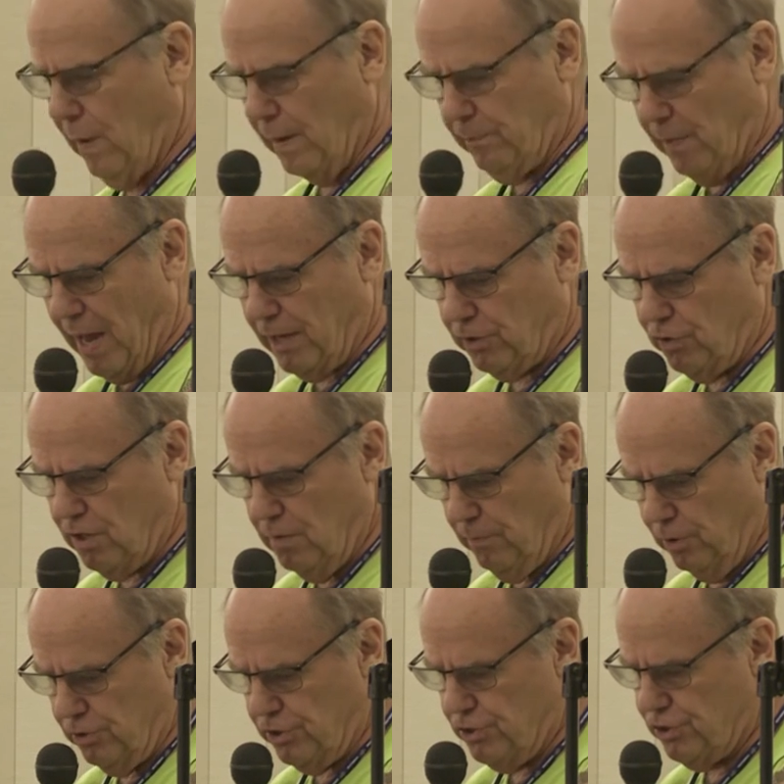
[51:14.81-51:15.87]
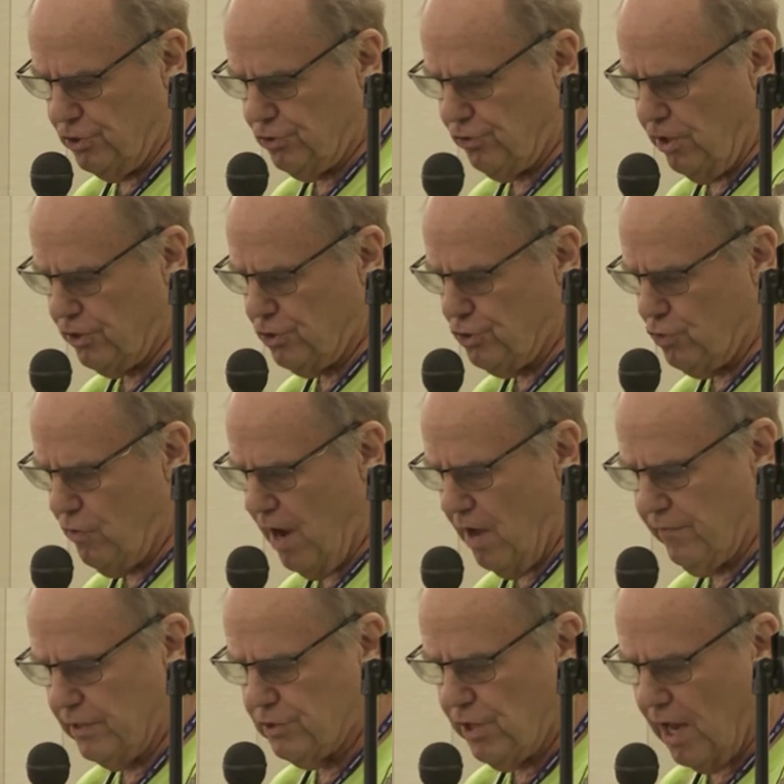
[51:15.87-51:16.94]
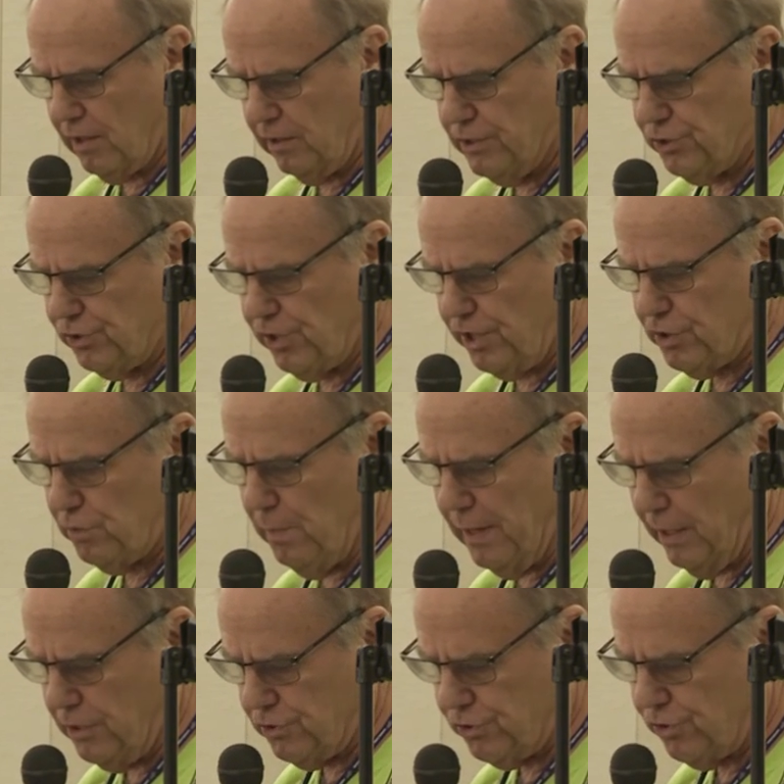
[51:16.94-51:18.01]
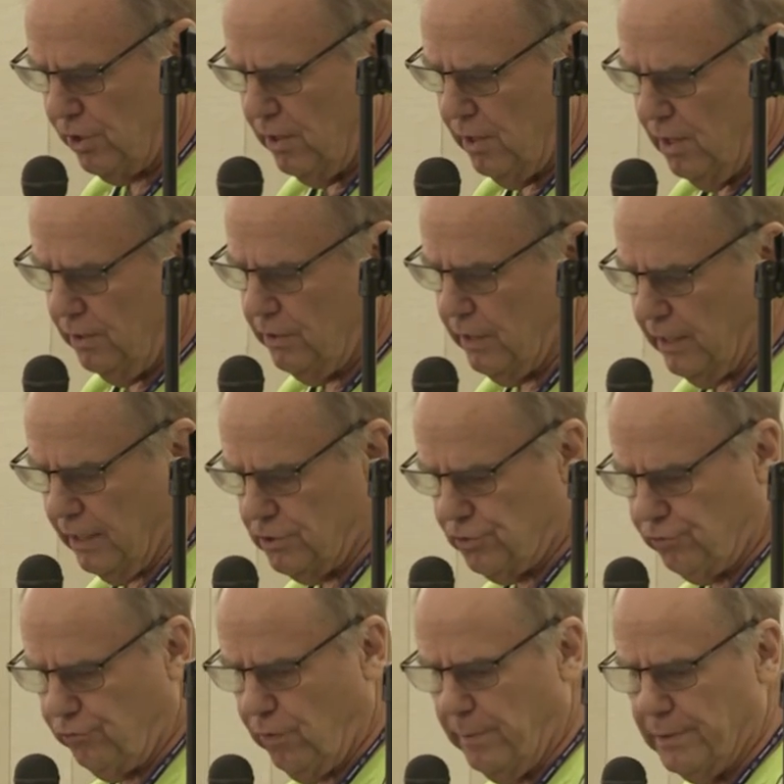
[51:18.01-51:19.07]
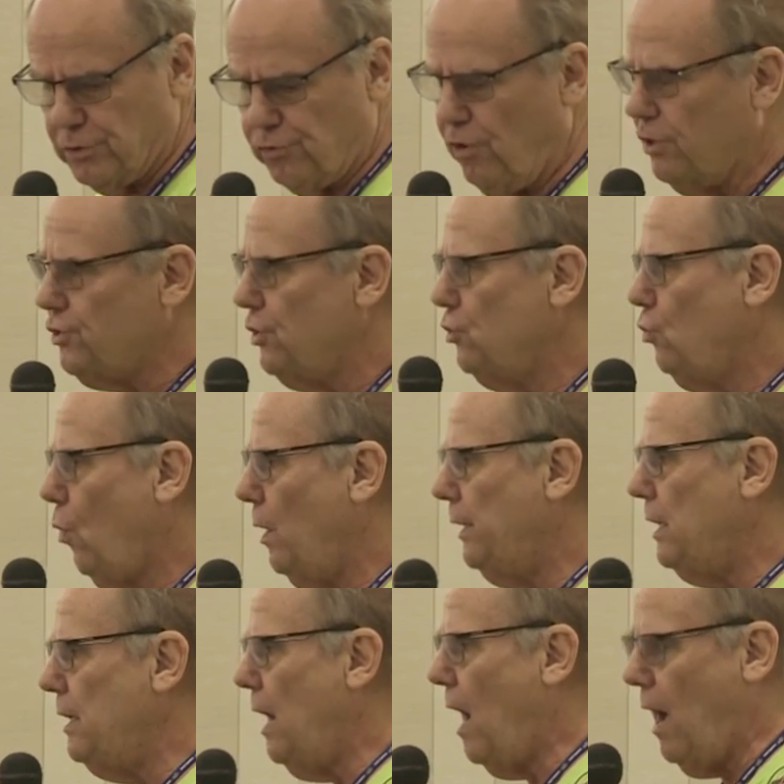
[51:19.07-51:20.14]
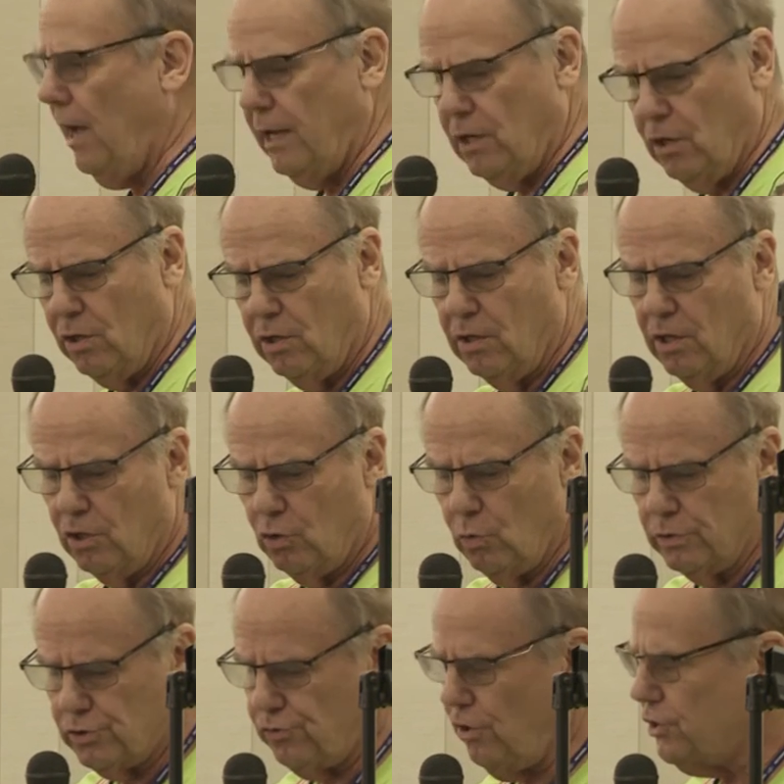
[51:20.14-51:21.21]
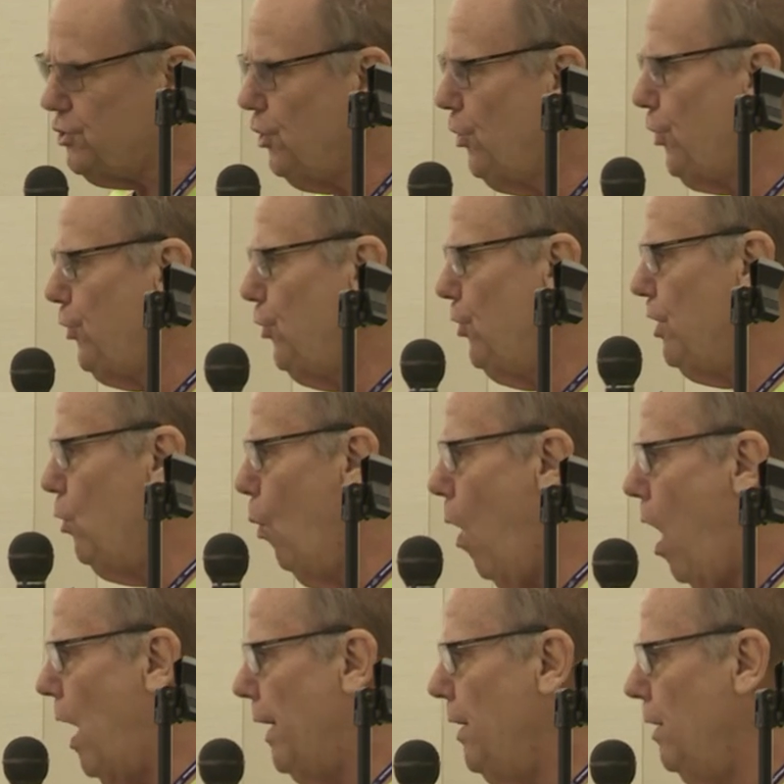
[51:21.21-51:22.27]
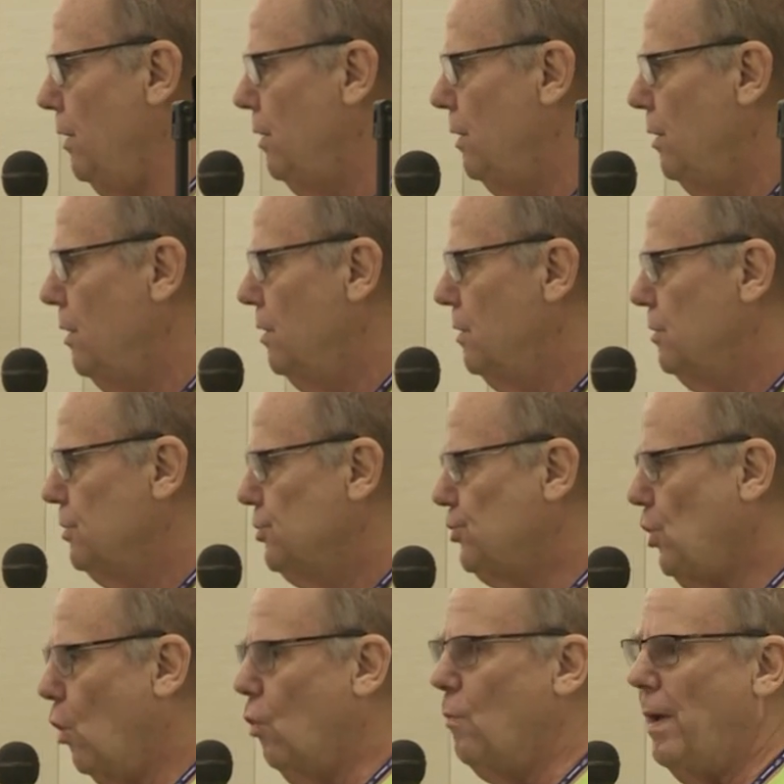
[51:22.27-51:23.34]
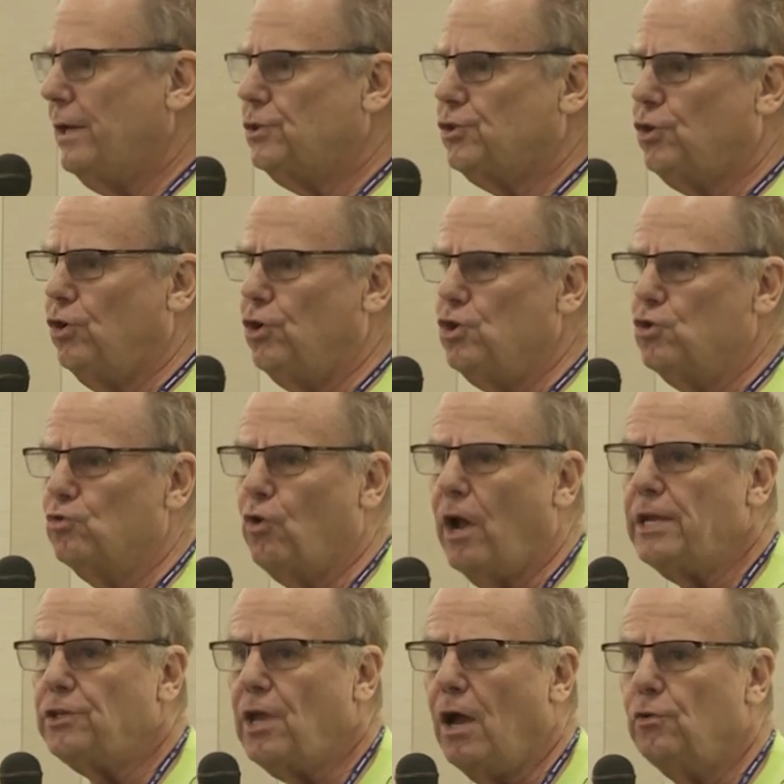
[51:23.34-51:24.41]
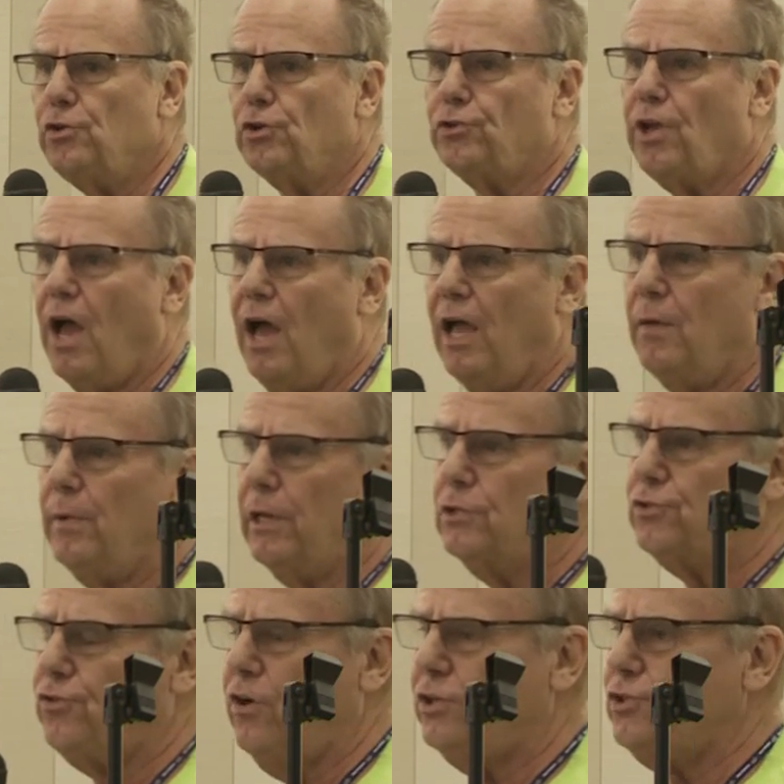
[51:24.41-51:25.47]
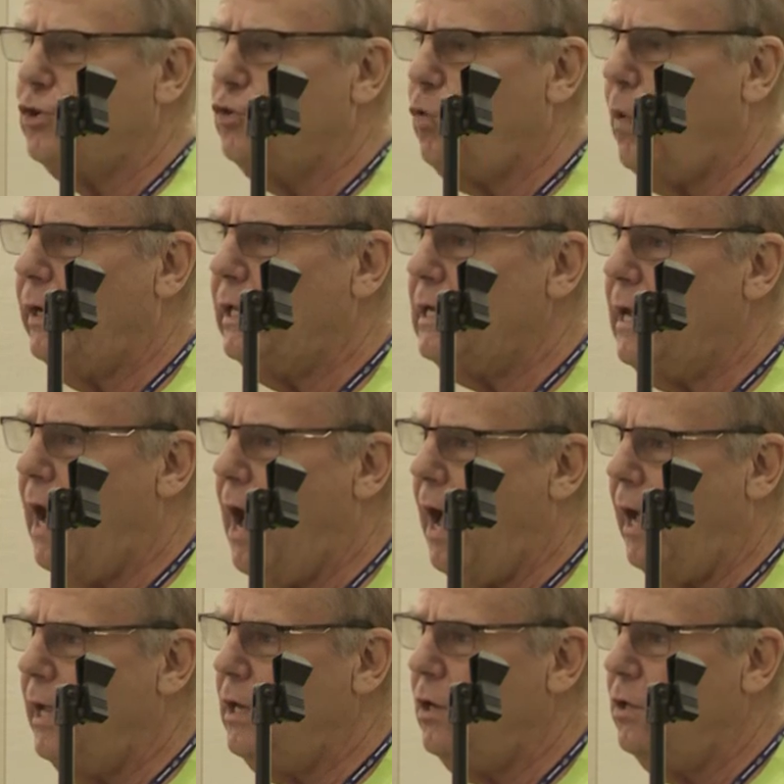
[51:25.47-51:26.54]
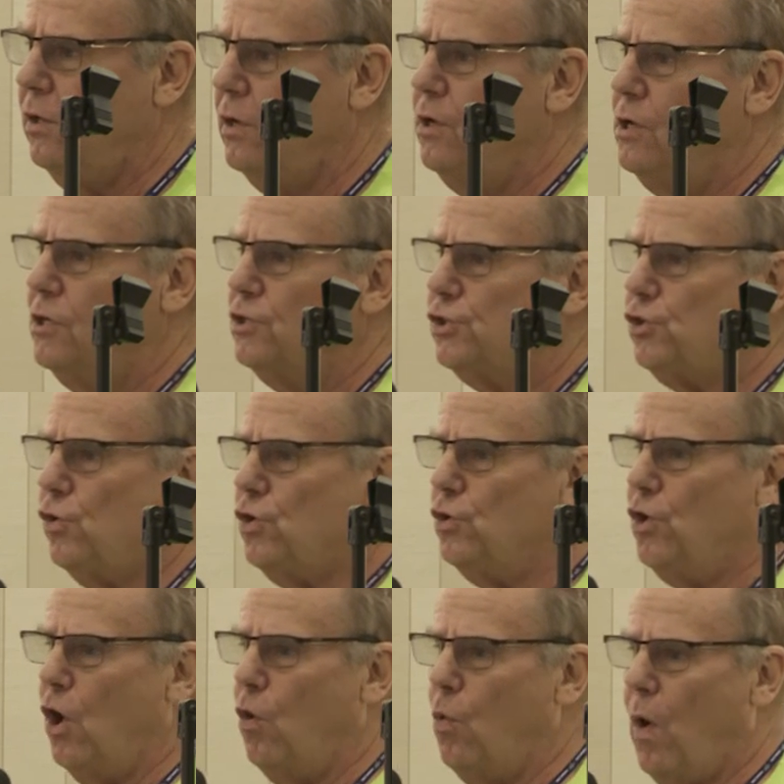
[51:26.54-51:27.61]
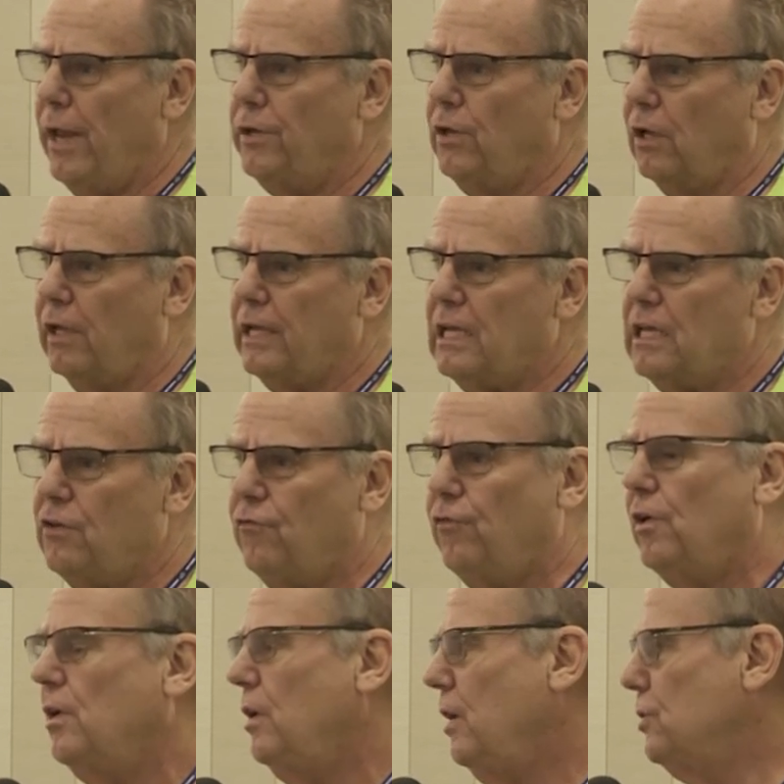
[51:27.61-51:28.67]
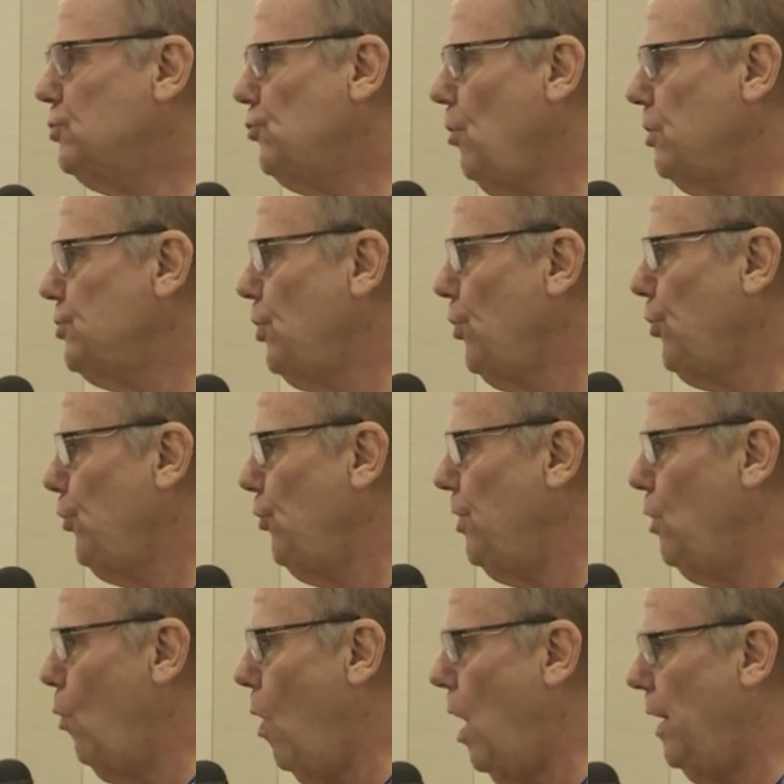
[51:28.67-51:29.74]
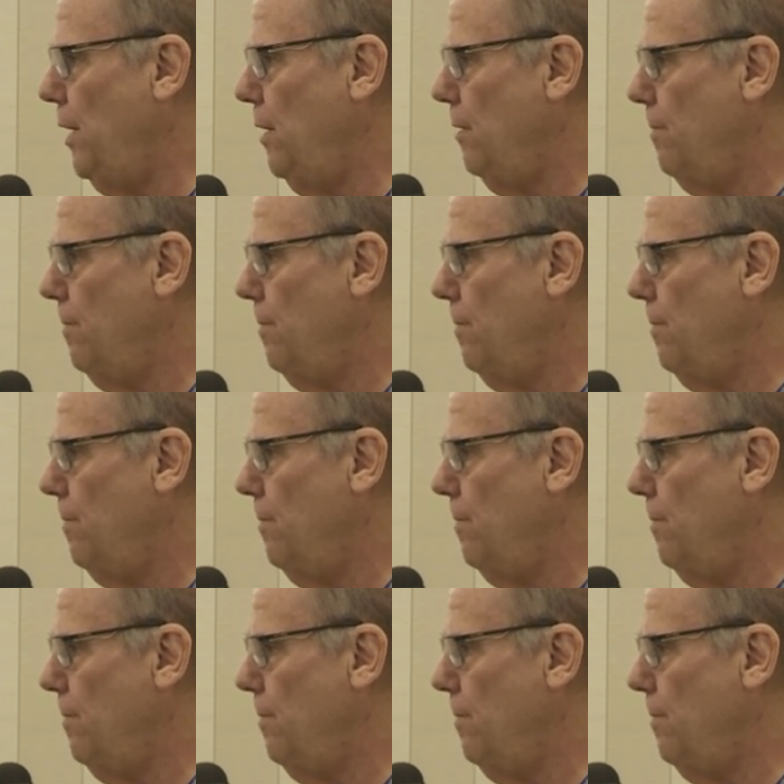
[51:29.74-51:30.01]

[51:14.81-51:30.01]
Back to the emergency instructions. You have exactly 6 minutes to get from instruction 29 to instruction 31. So make sure you write down your time at instruction 29 so you know when to leave instruction 31.